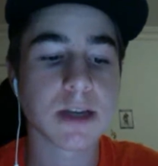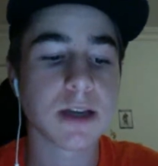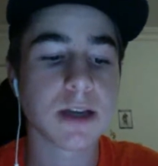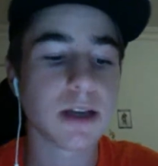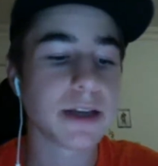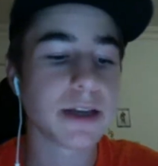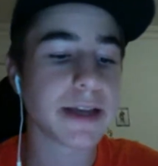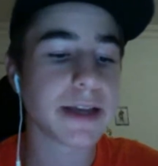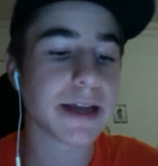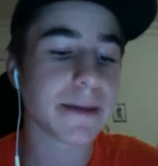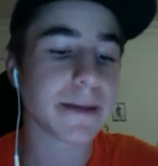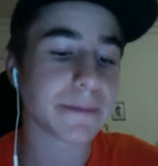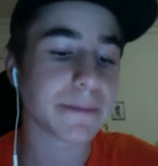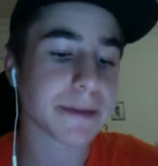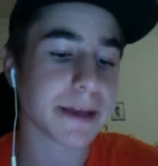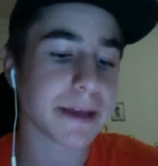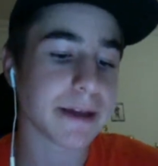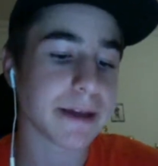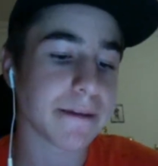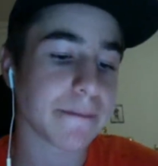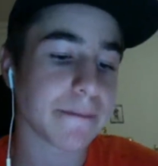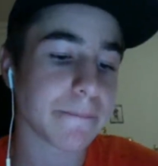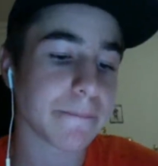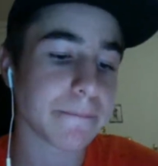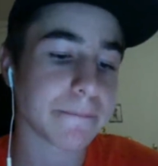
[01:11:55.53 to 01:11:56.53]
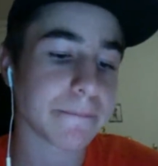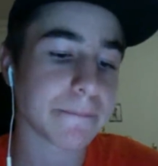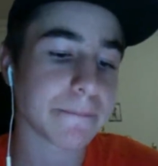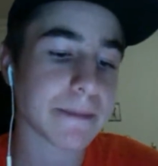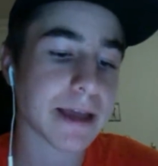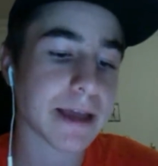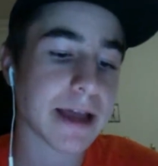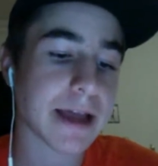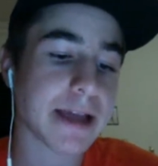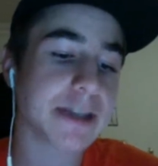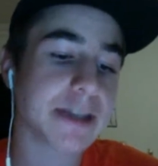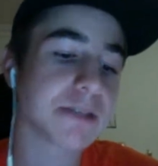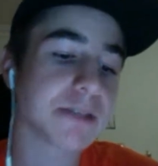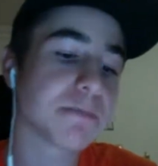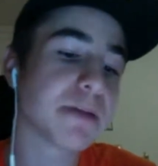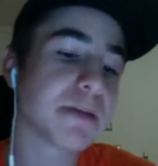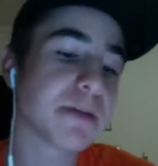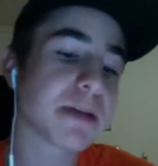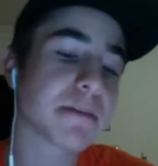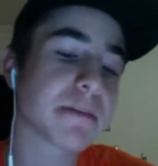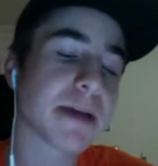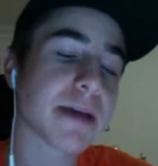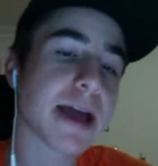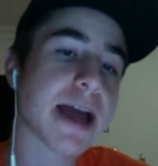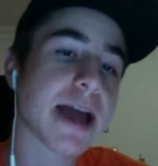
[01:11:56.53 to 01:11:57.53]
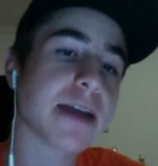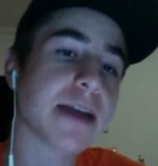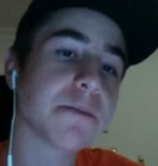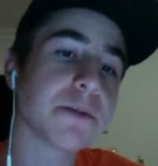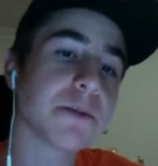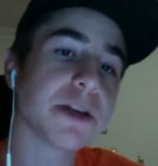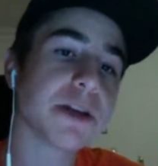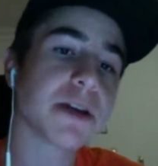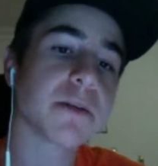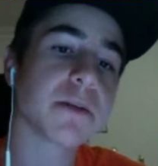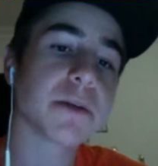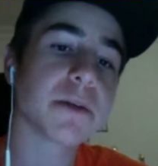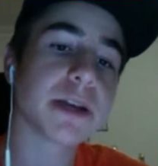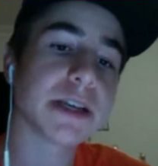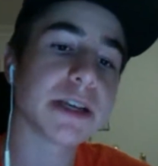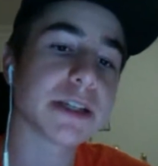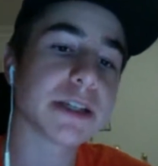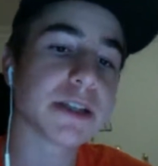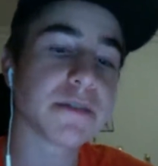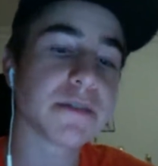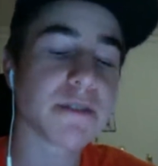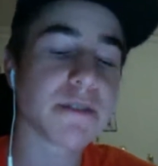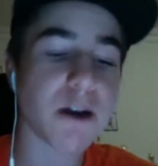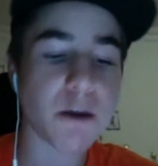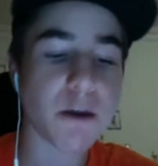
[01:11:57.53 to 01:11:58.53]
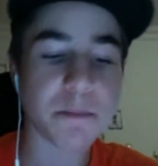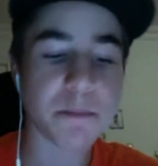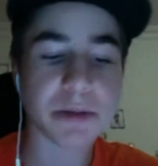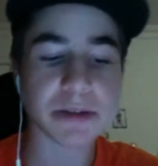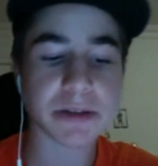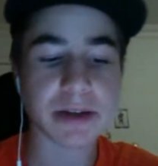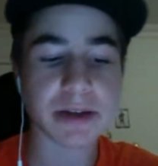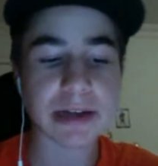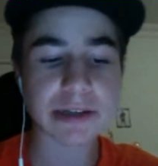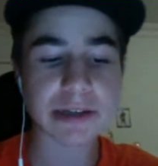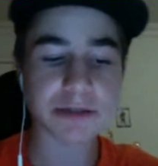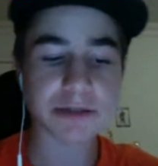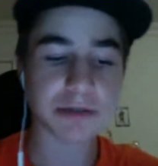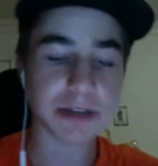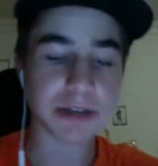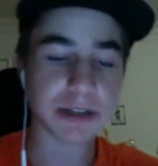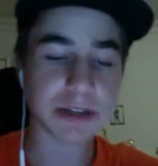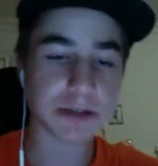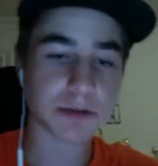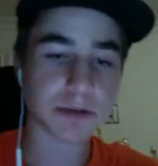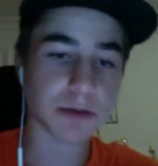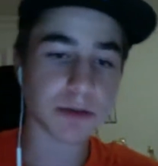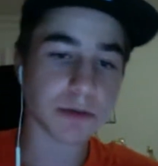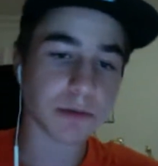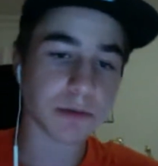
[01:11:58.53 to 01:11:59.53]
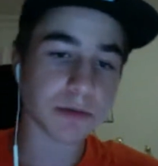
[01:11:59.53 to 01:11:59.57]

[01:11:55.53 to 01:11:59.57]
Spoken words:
Yeah. He's a big man. He's developing nicely into a